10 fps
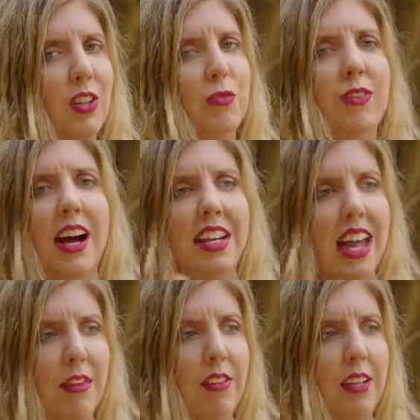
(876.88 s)
you find
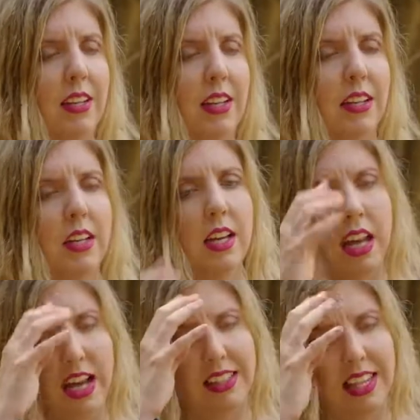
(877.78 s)
everything
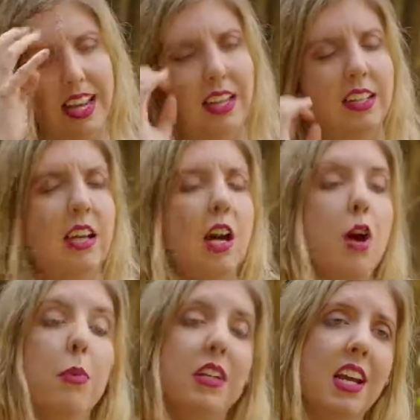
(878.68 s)
at the end.
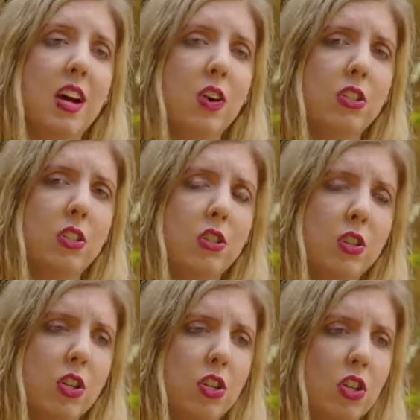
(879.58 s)
But there are
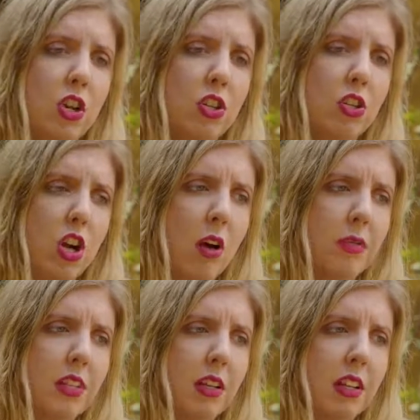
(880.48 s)
also
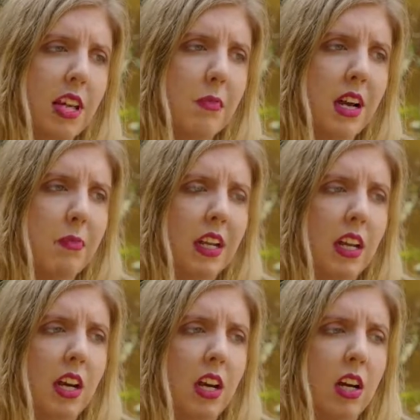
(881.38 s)
jobs that might
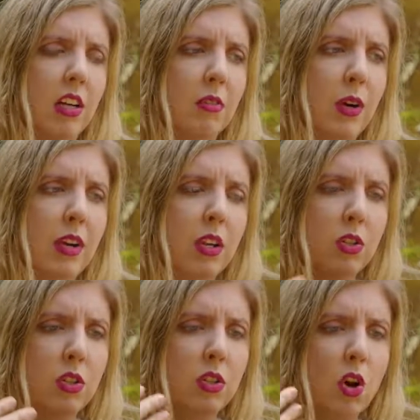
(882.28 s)
be where
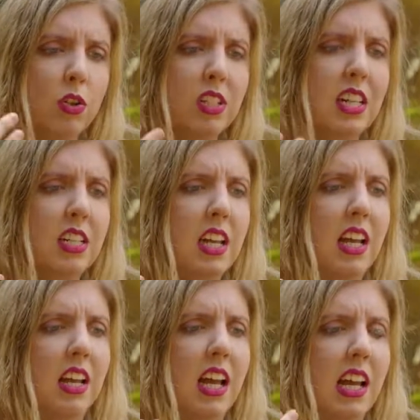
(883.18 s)
you don't need
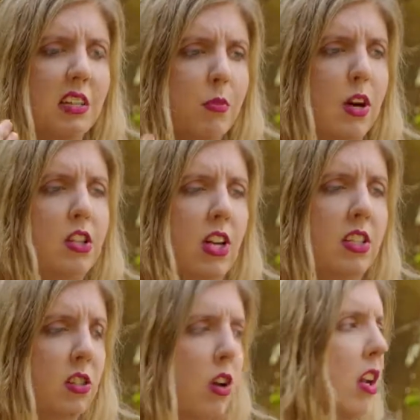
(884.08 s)
as much
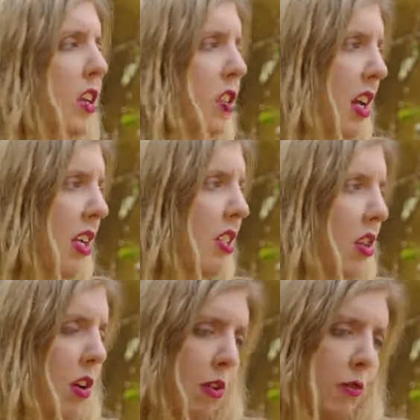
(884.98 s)
as knowledge as
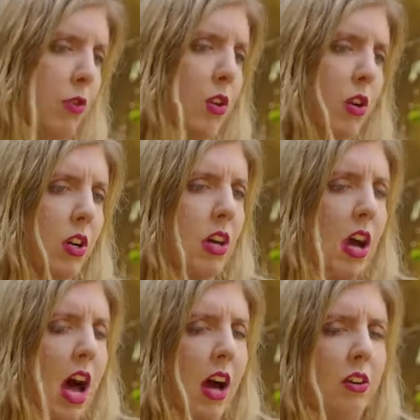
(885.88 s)
for
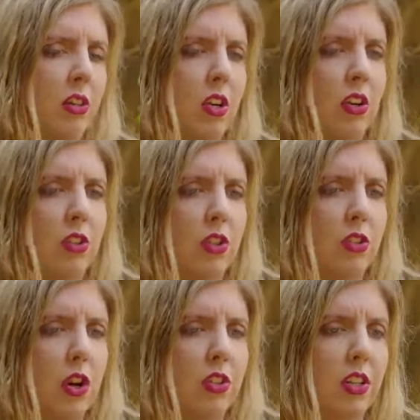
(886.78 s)

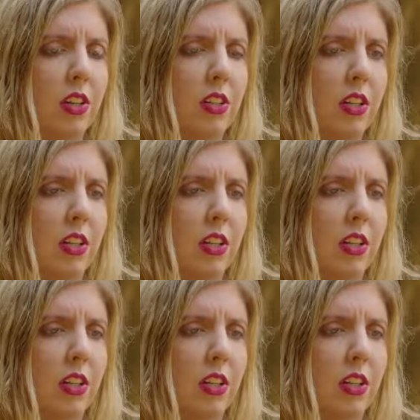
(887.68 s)
certain